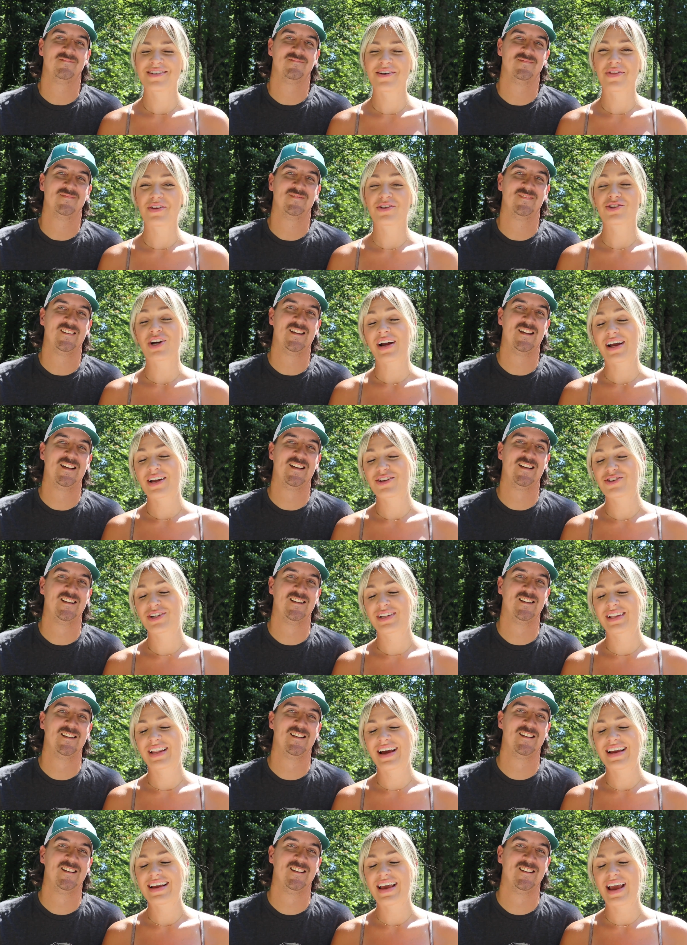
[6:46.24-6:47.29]
Speaker 1: So the check engine
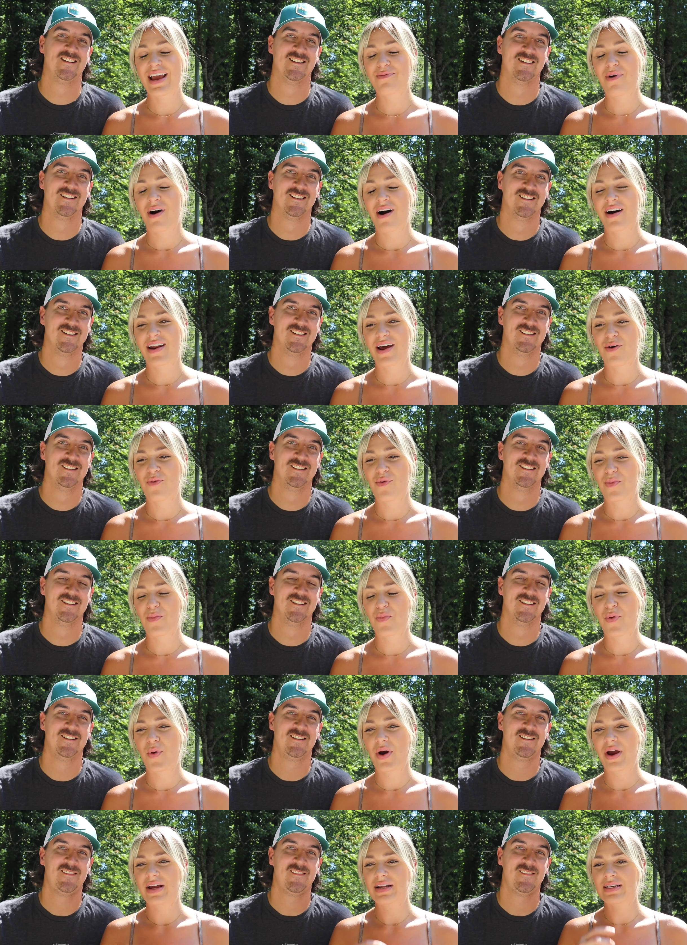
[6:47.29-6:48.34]
light came on at one
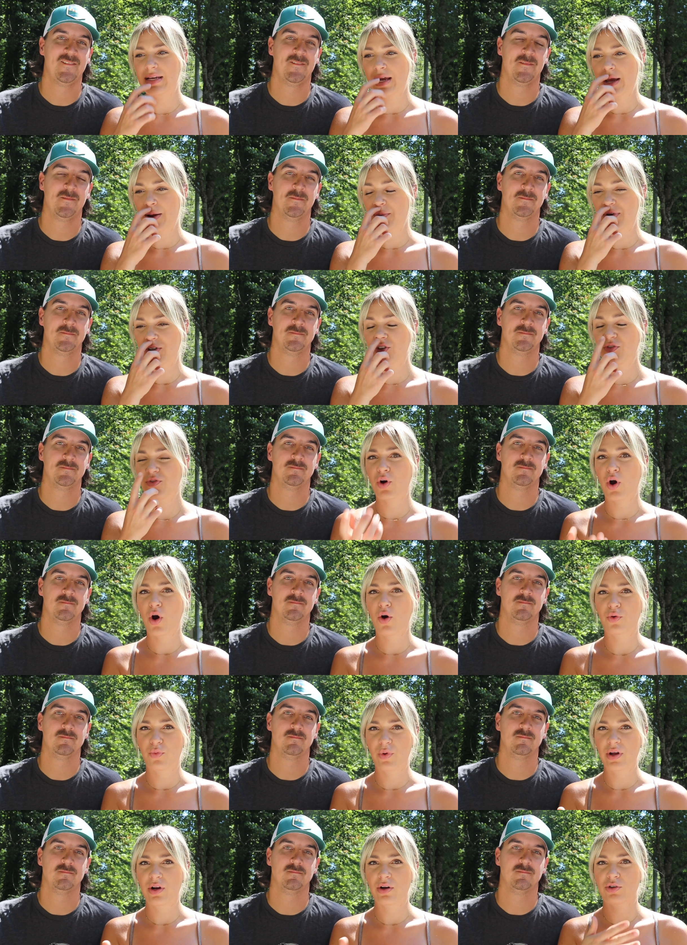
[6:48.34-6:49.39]
point and we do have a
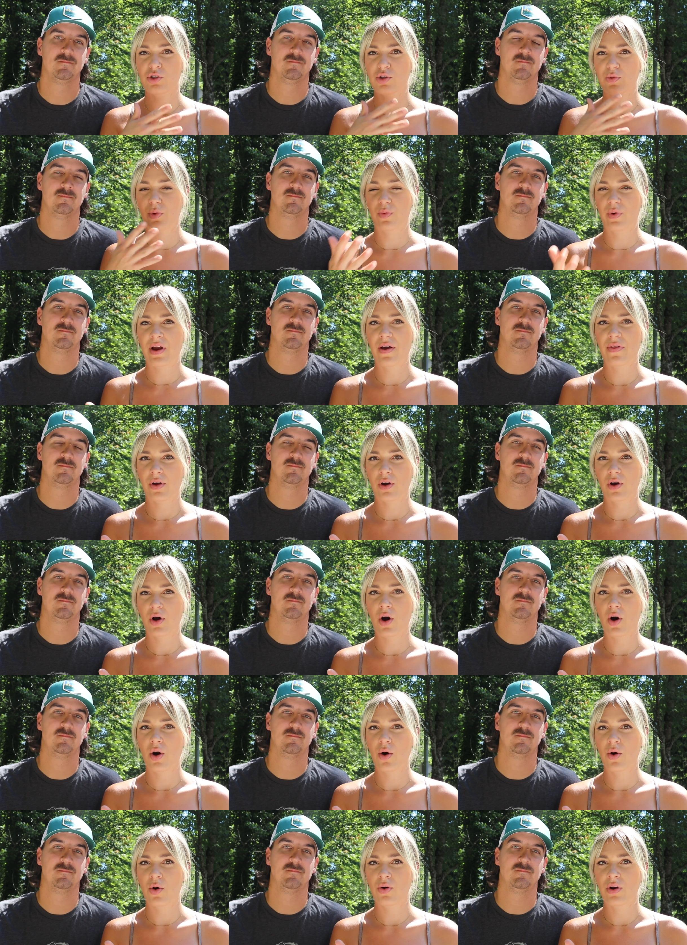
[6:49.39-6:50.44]
code reader. So we ran the
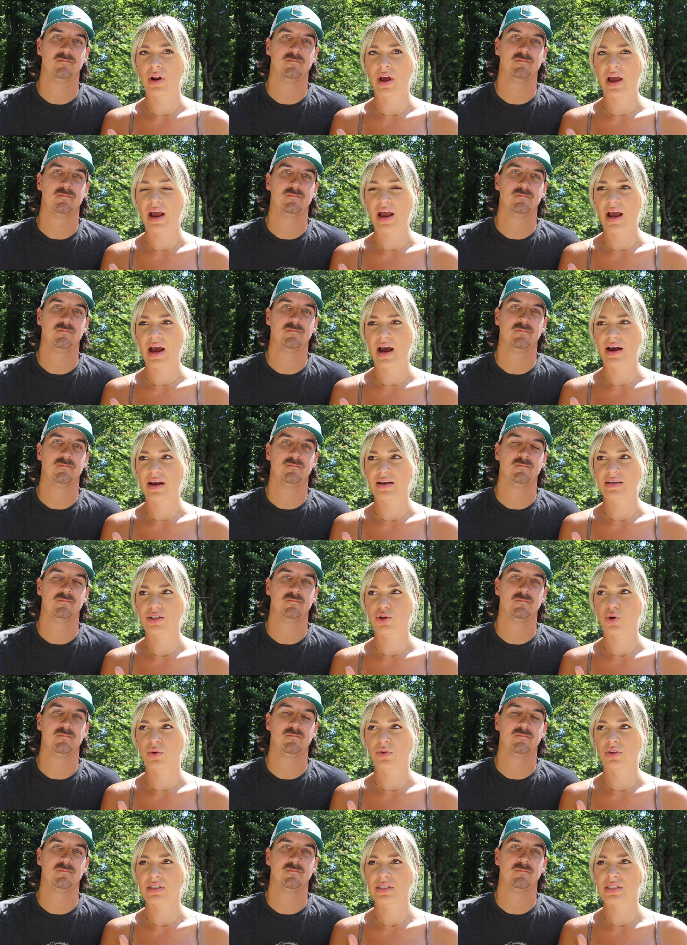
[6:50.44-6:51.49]
code and it
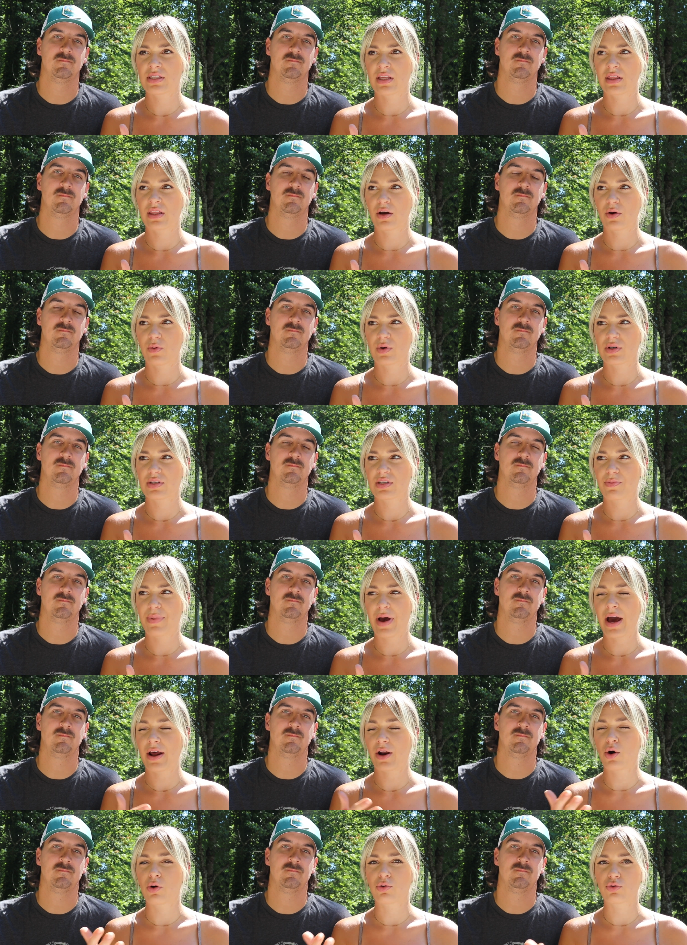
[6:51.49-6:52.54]
told us that there was a
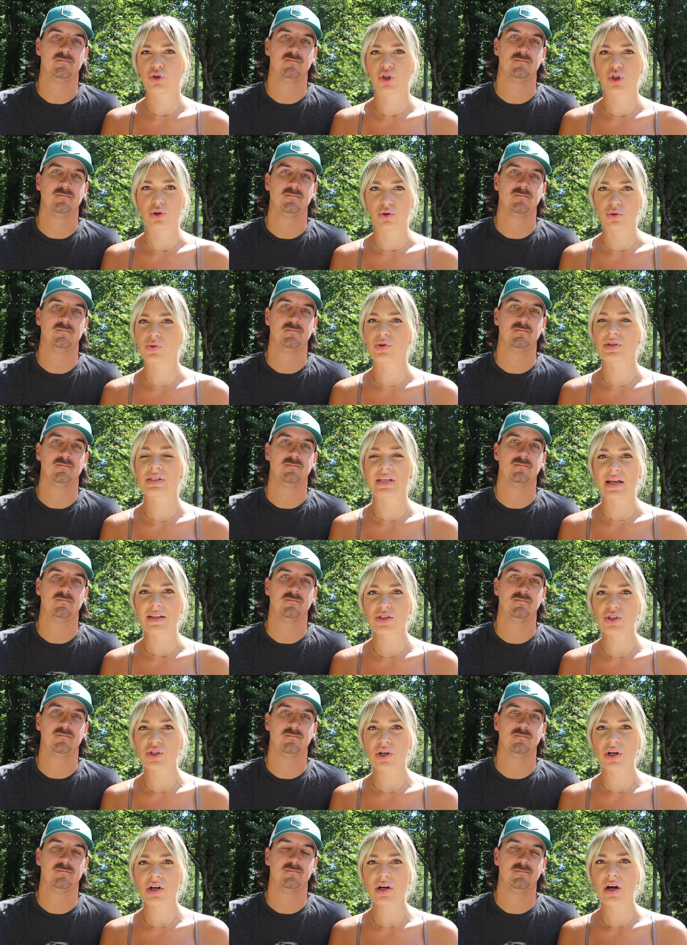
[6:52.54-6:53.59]
bad O2
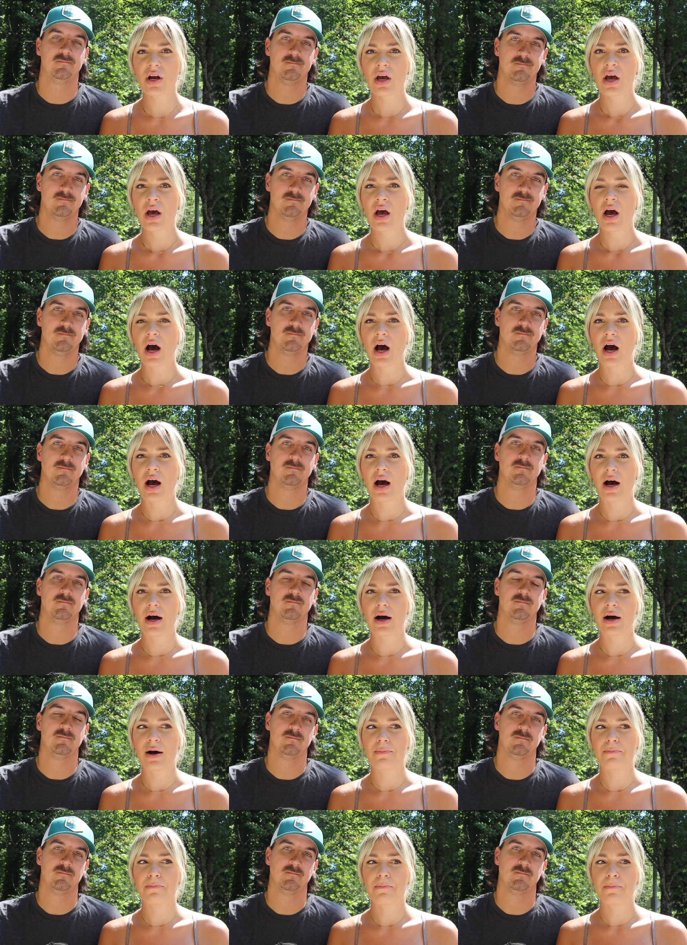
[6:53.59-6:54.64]
sensor.
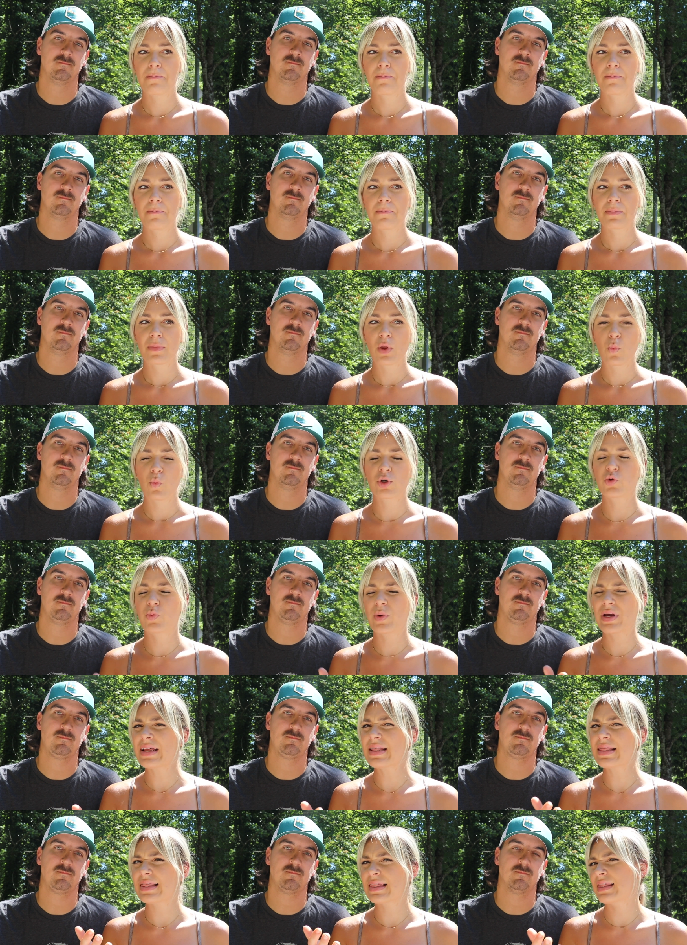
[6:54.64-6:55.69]
Um, which we
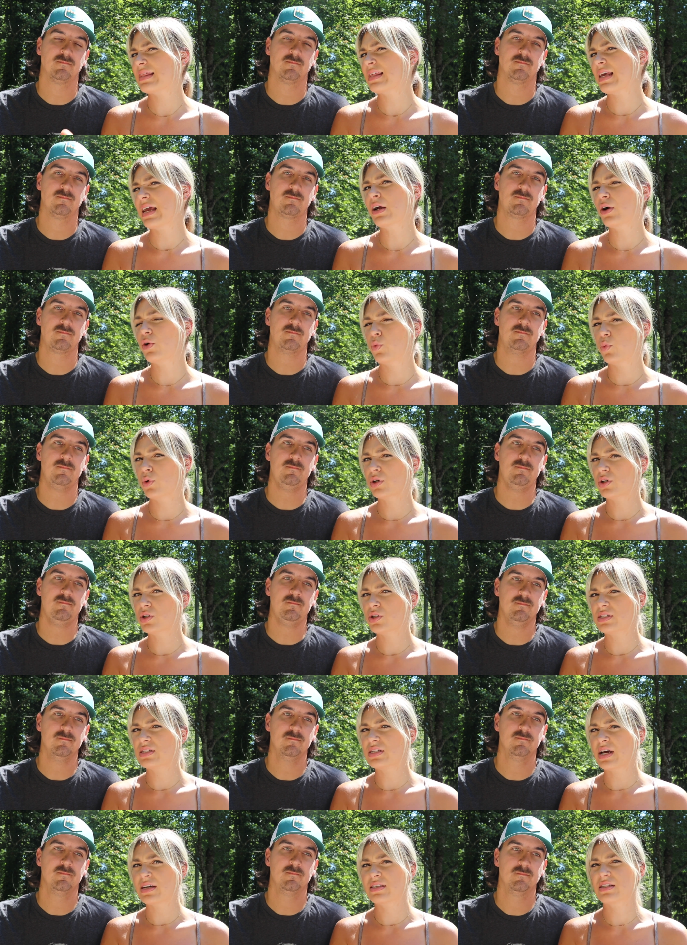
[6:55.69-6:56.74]
didn't think
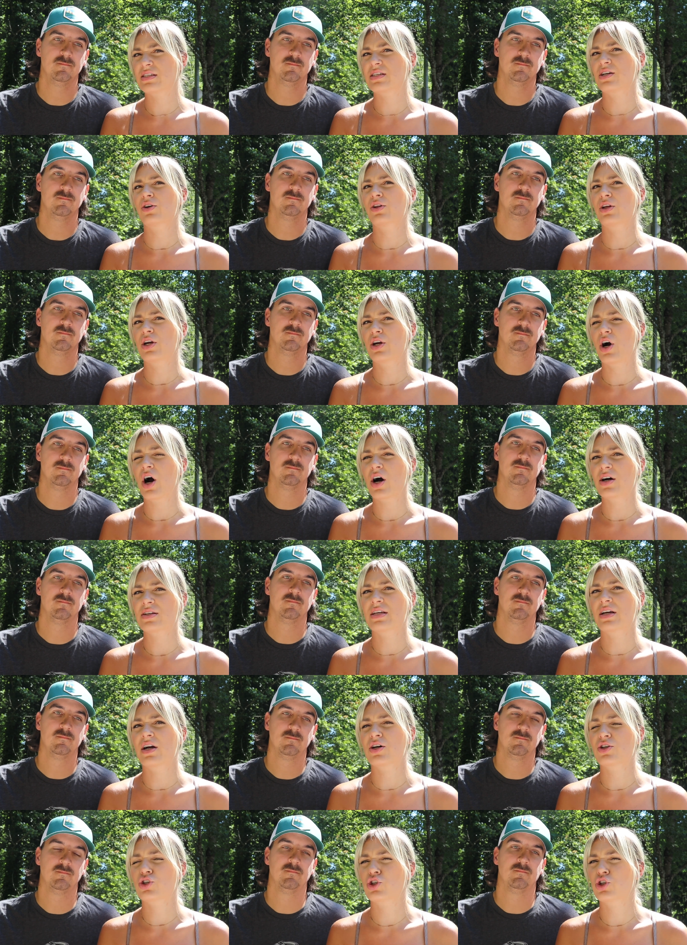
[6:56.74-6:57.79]
was necessarily
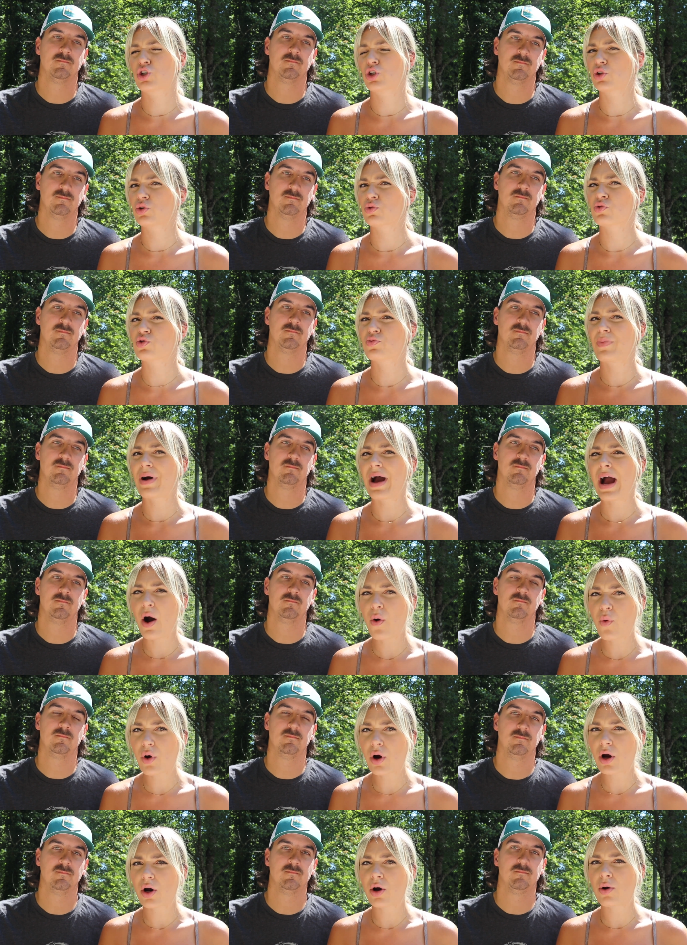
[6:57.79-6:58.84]
causing us to lose
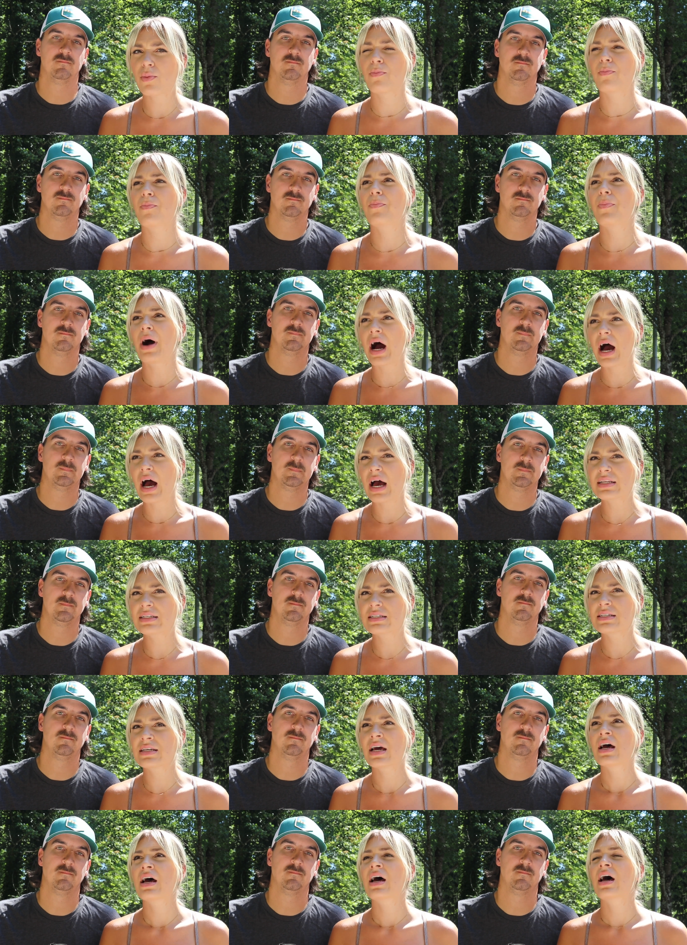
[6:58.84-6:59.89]
power,
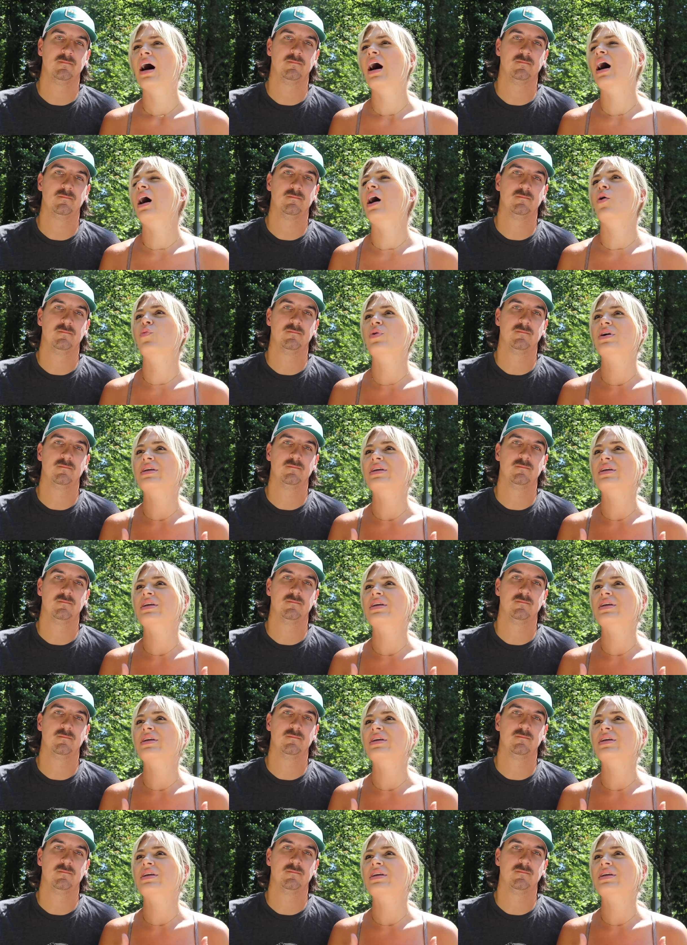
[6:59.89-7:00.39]
but uh,